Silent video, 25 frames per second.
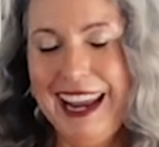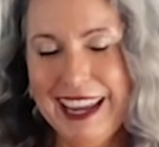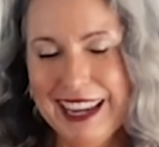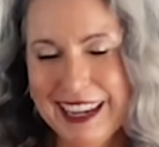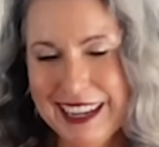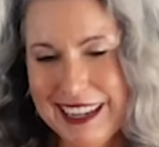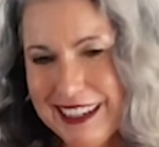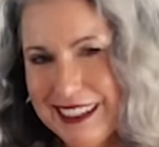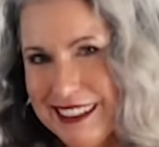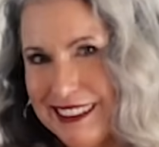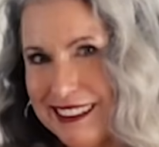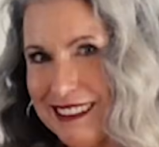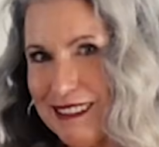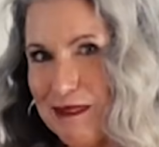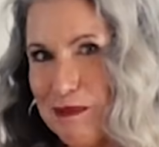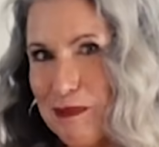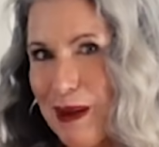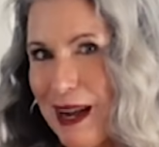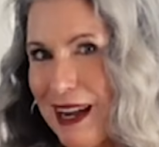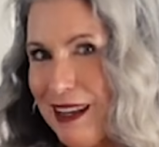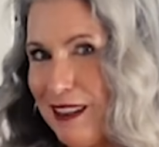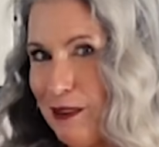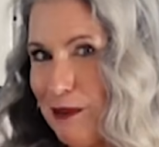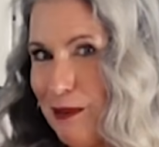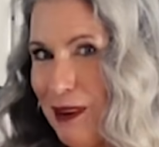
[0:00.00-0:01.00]
And
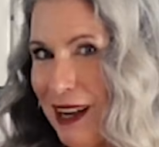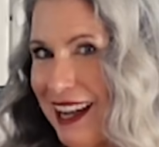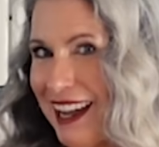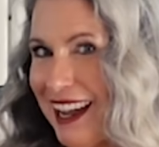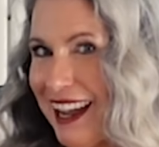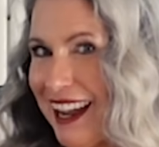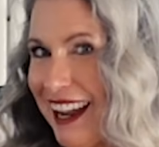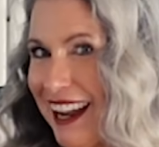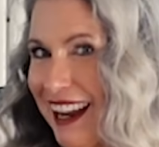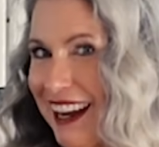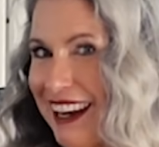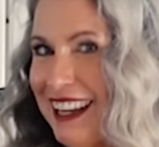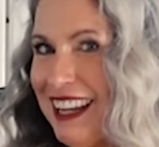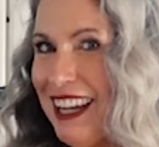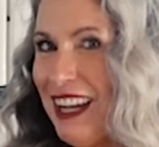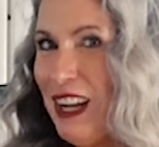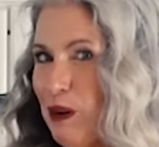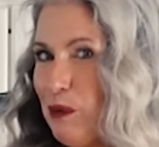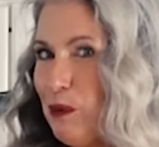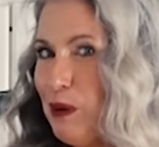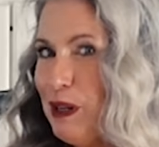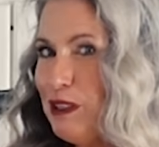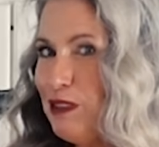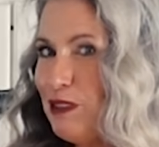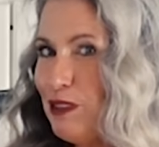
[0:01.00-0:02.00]
by the way,
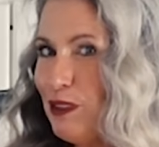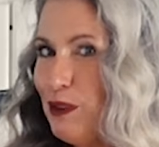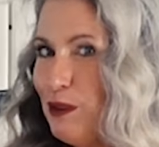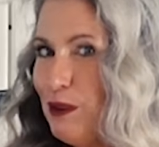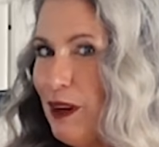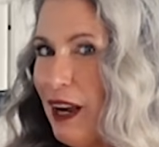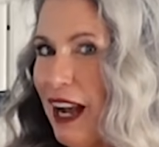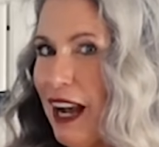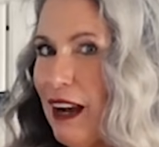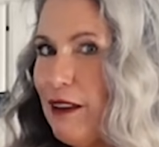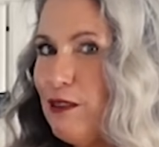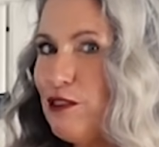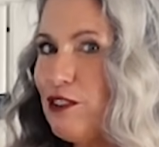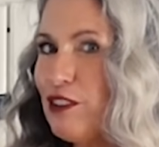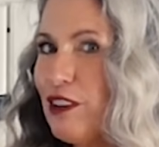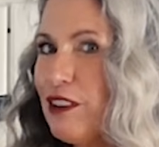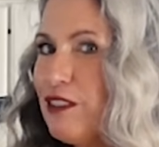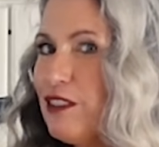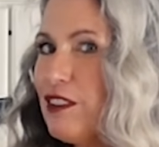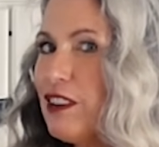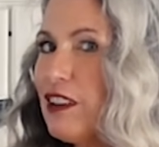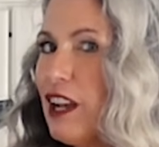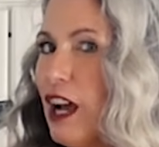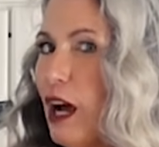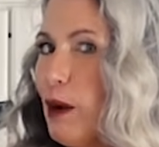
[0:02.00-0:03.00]
we do have
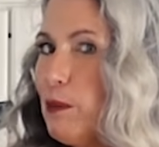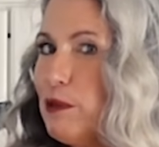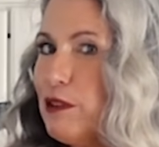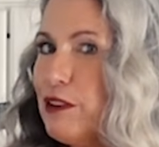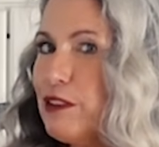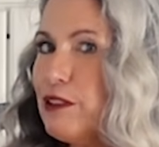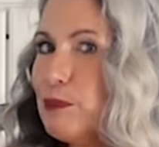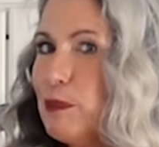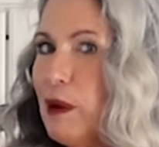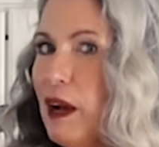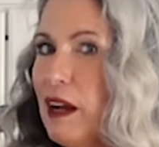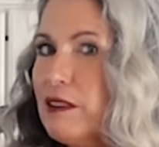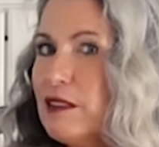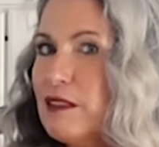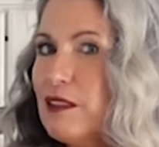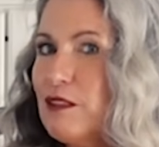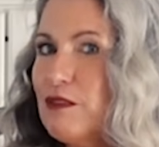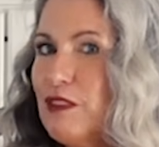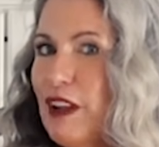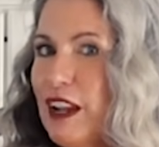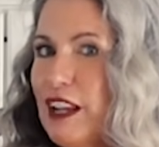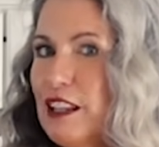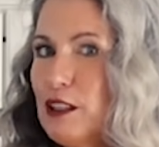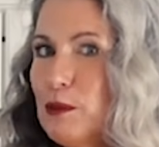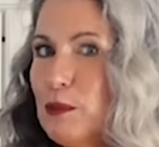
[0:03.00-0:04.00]
just a couple of spots
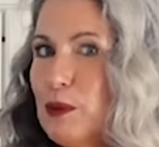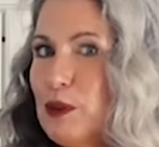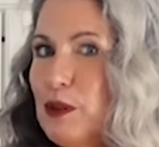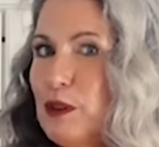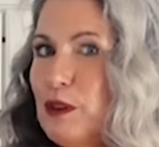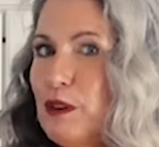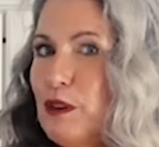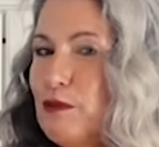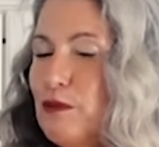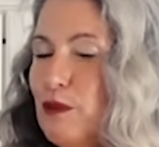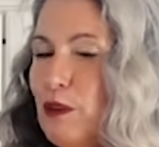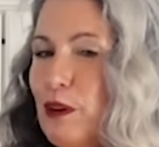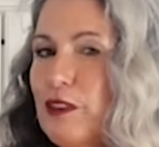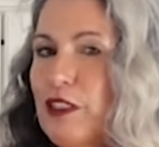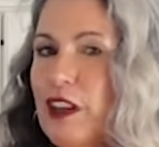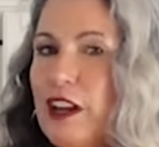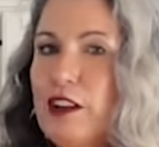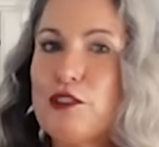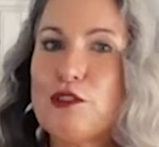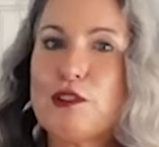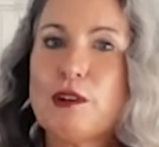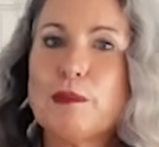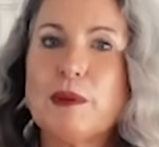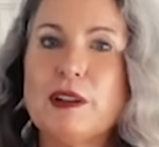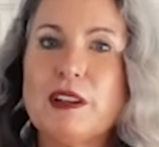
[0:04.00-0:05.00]
available for that
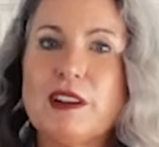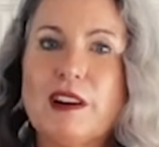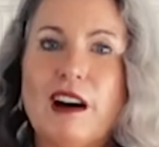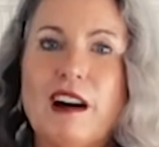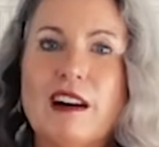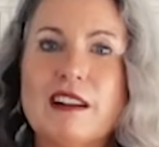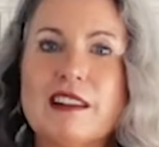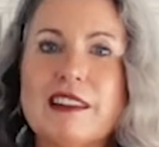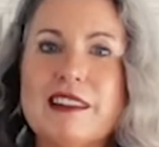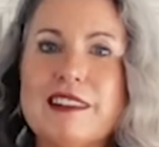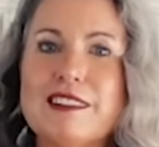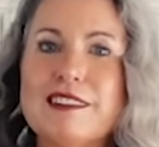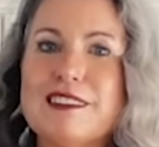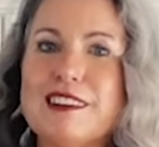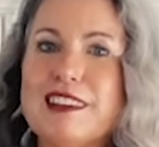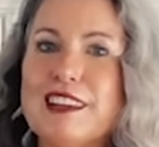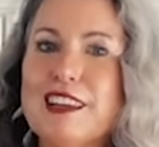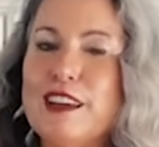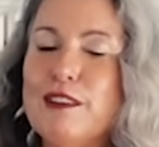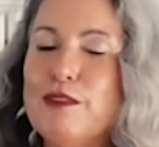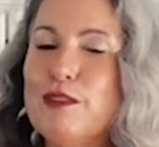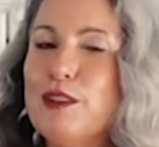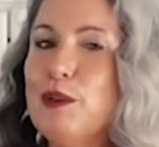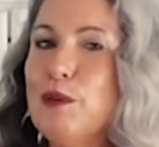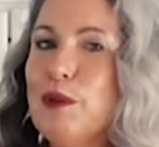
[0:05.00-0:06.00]
trip in August
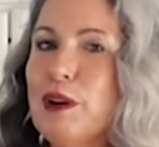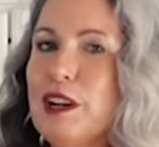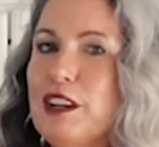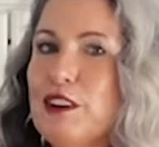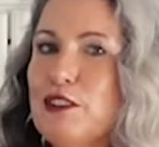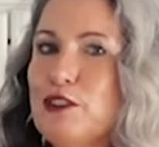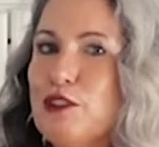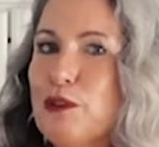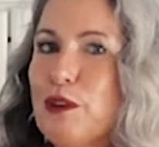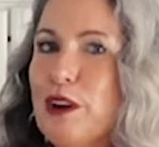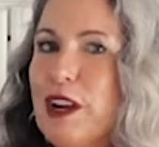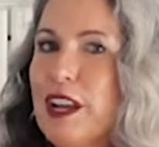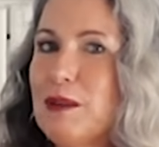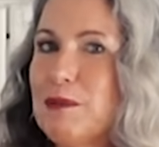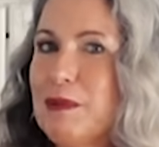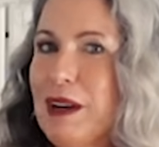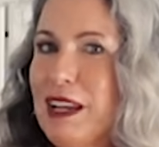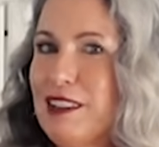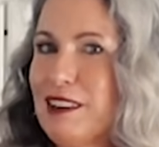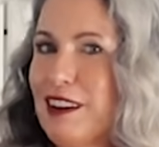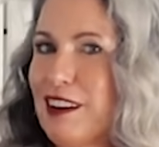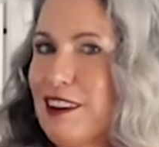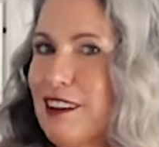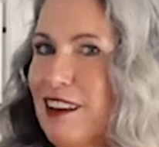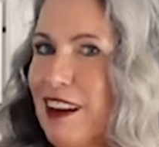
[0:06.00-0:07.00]
if you want to join my
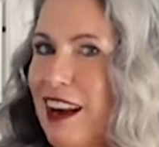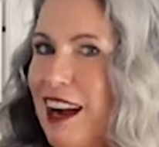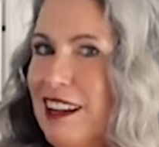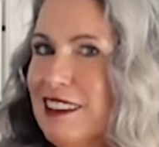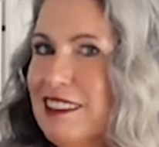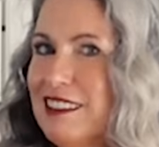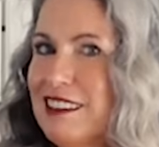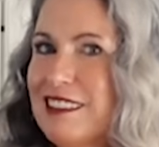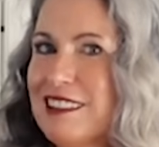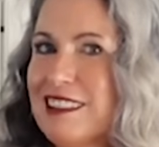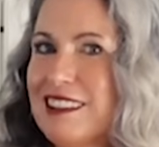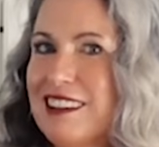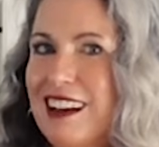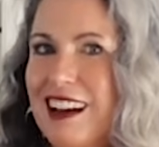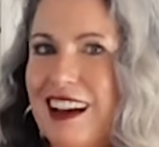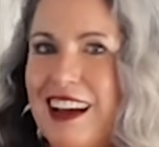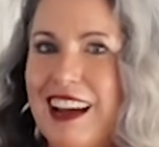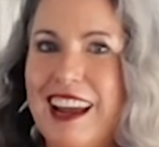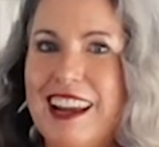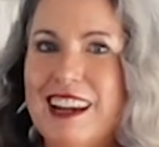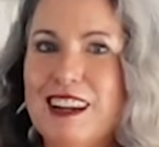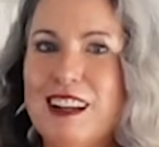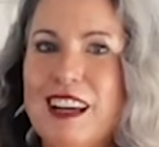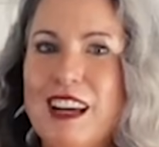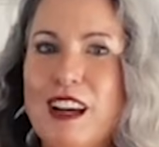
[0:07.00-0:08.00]
daughter Alex and
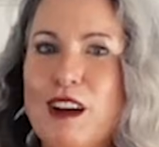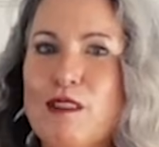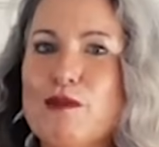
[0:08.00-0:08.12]
I